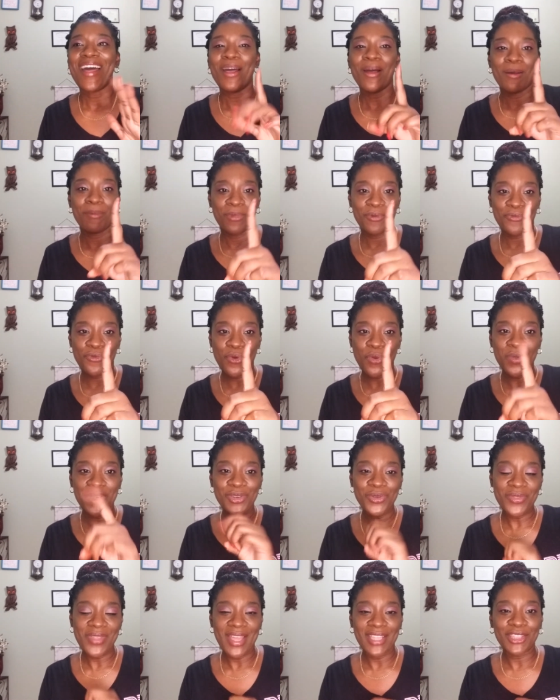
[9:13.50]
Before we
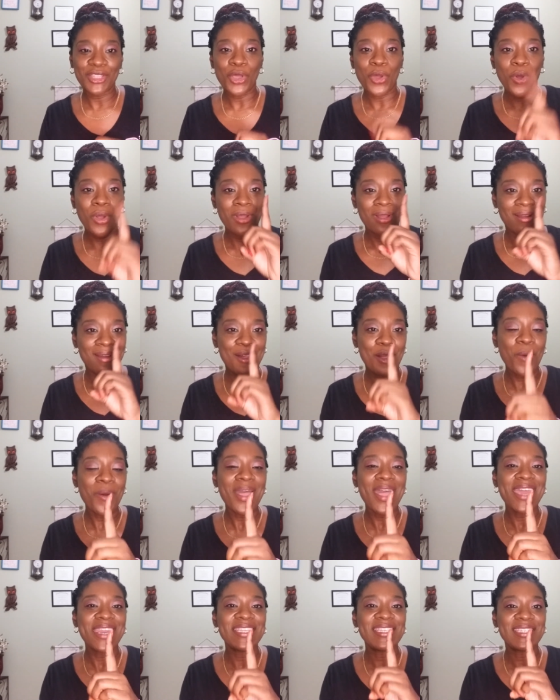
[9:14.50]
do that though, go
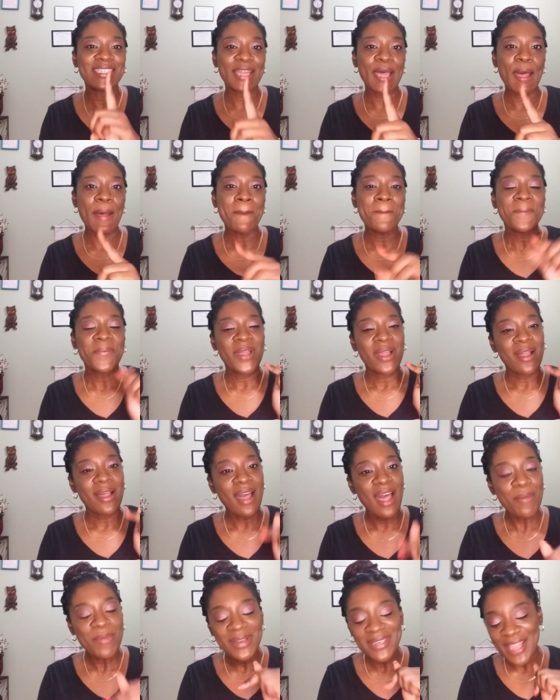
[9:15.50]
ahead and stop,
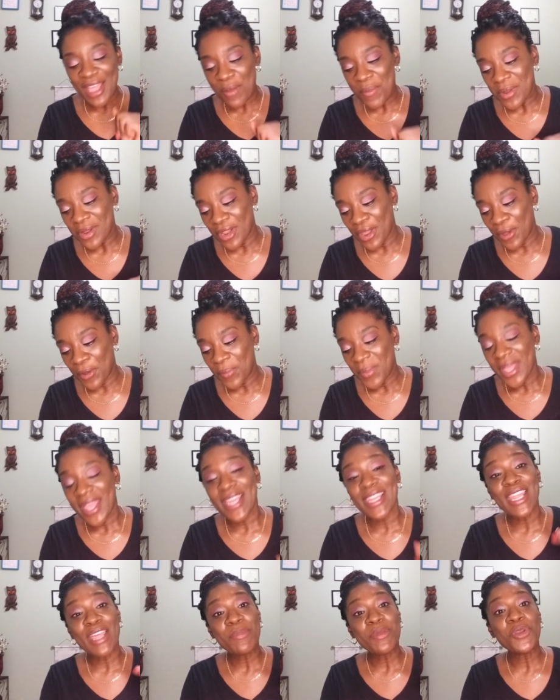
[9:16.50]
comment down below, and
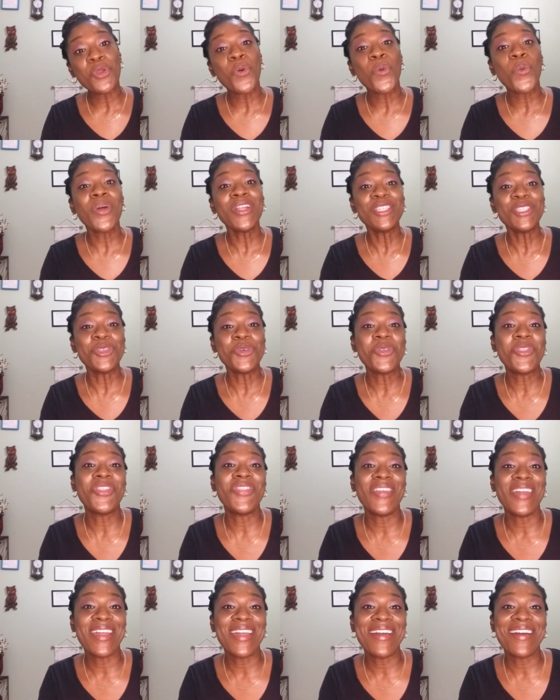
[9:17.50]
let me know what do you
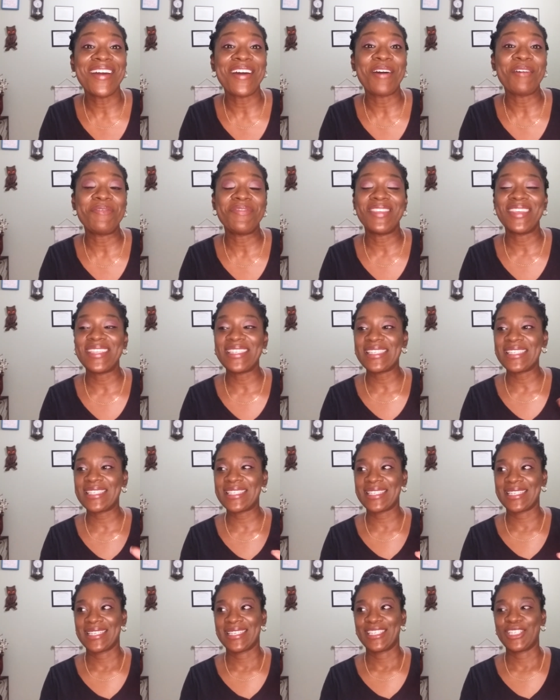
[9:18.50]
think of
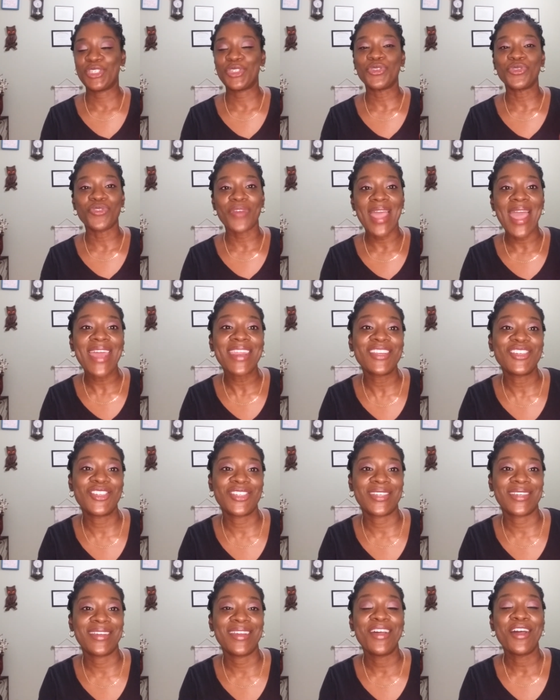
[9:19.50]
this
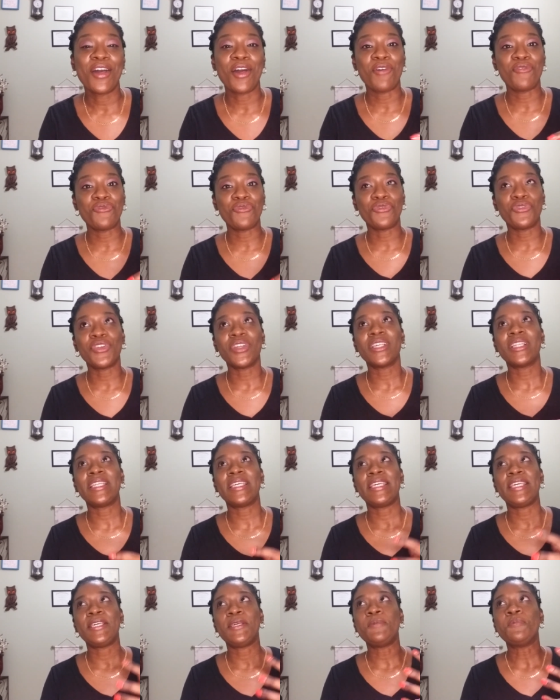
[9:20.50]
strategy of
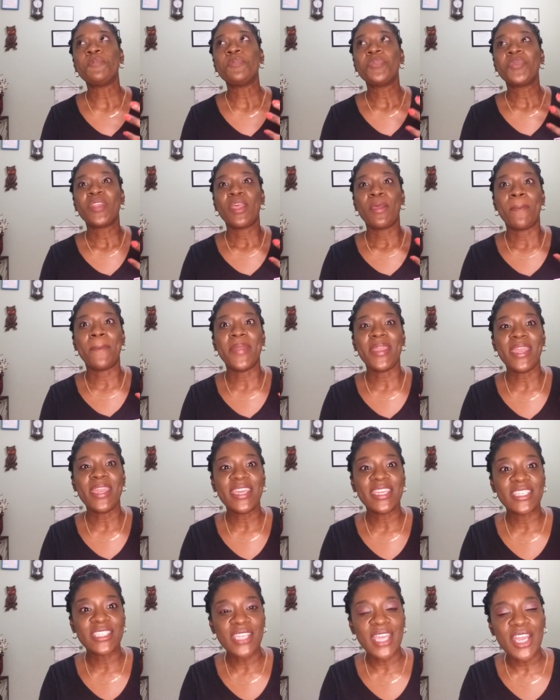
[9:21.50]
really being
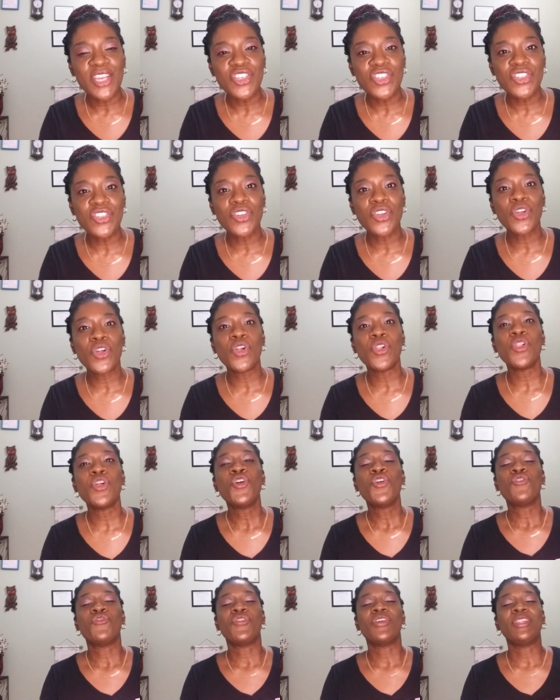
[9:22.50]
intentional,
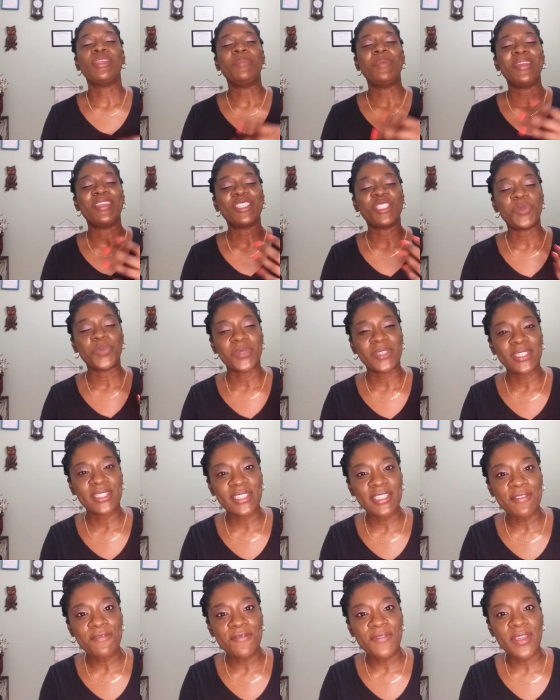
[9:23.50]
really being
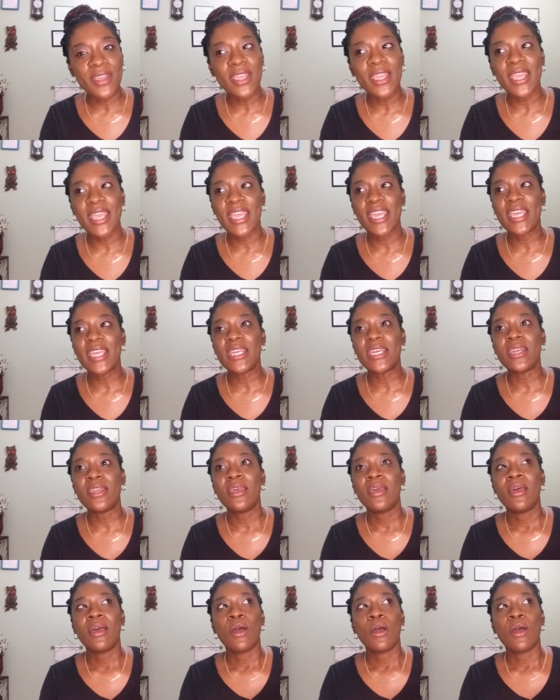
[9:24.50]
specific in